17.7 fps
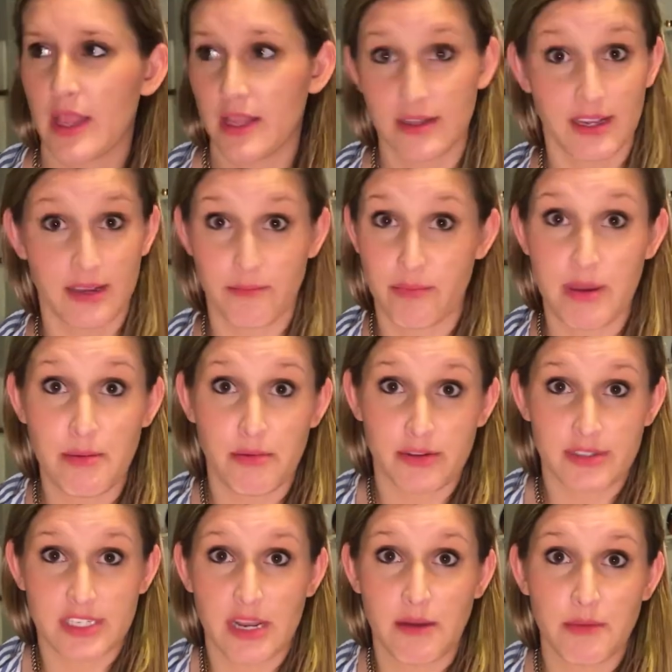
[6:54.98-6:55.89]
like
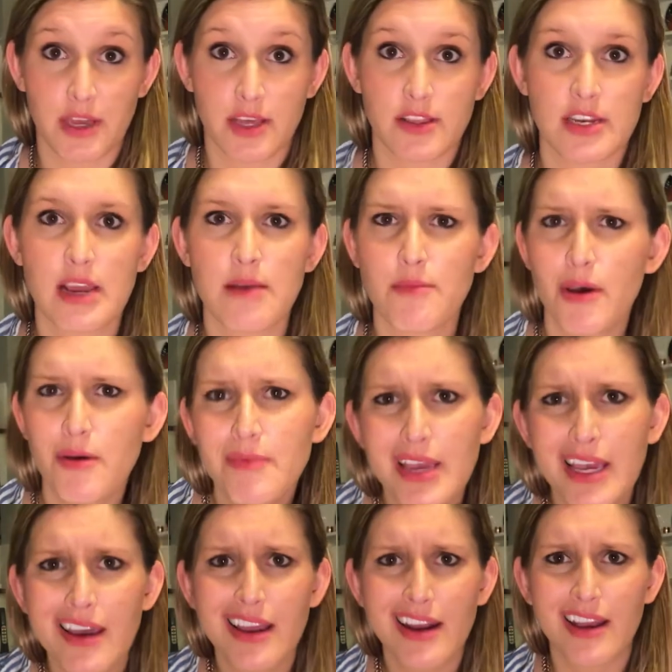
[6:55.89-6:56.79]
people tell me all the time oh my
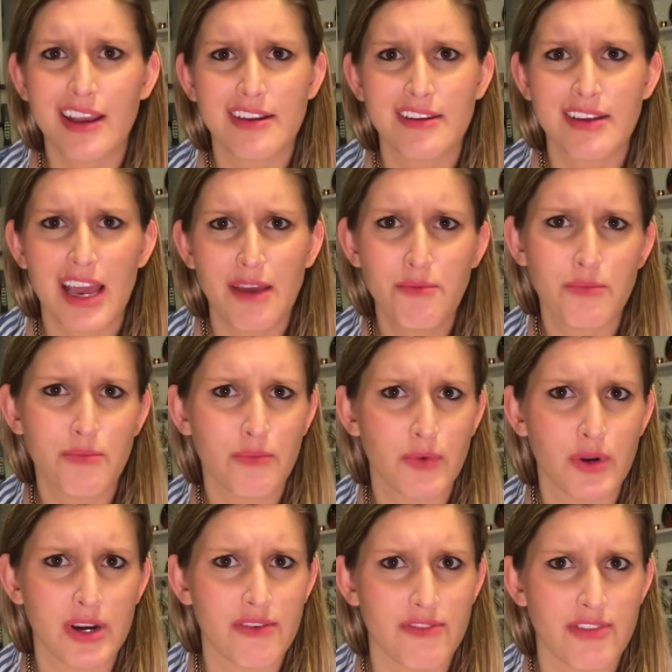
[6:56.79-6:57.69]
god I, I
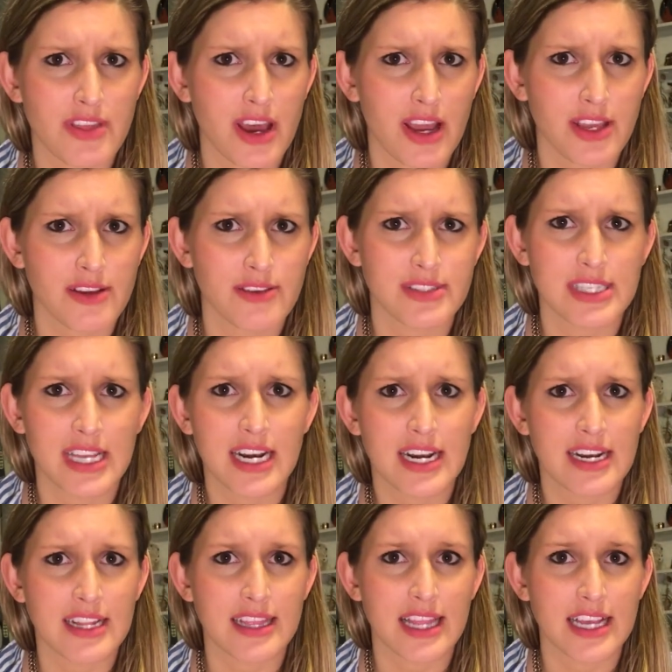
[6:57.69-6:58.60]
wouldn't have thought you
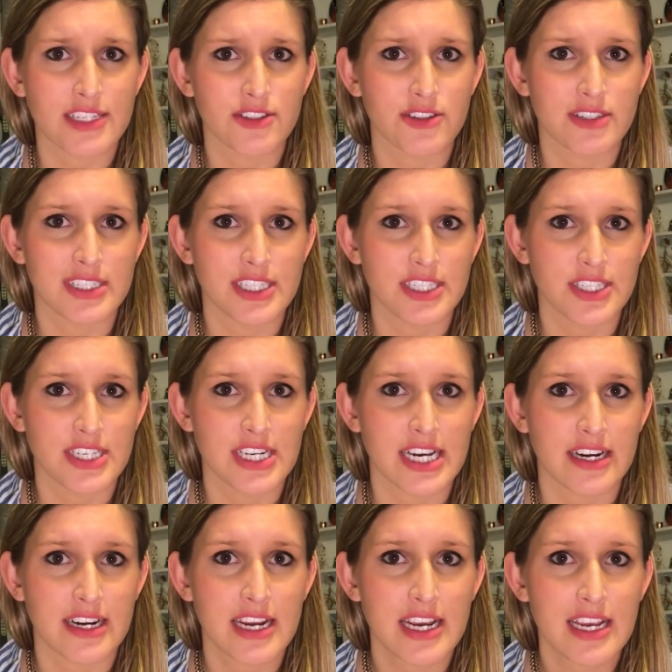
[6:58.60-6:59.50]
studied electrical
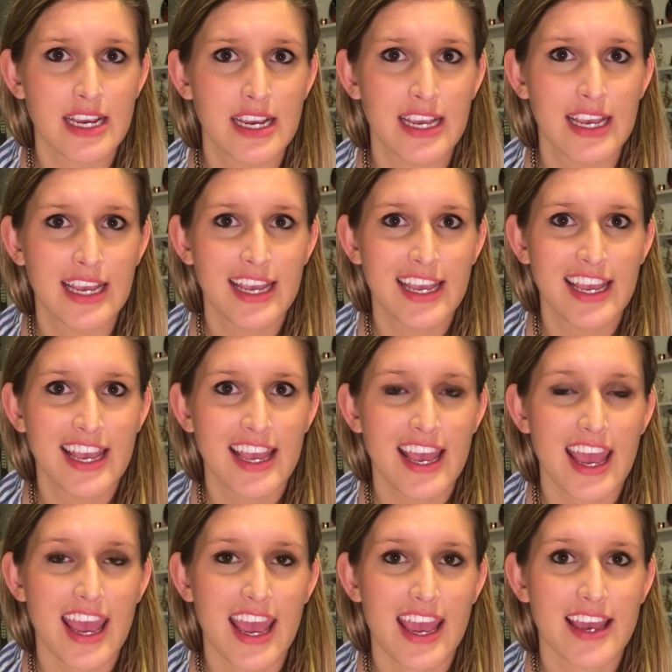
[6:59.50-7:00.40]
engineering
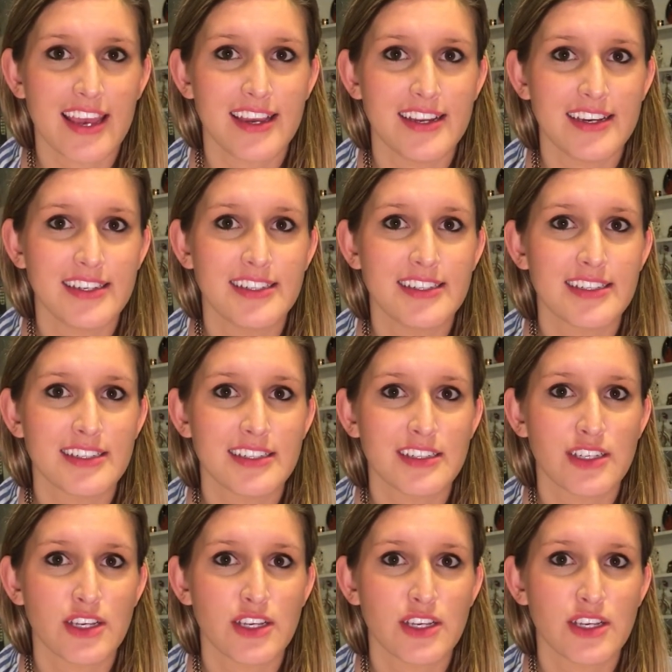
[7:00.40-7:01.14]
and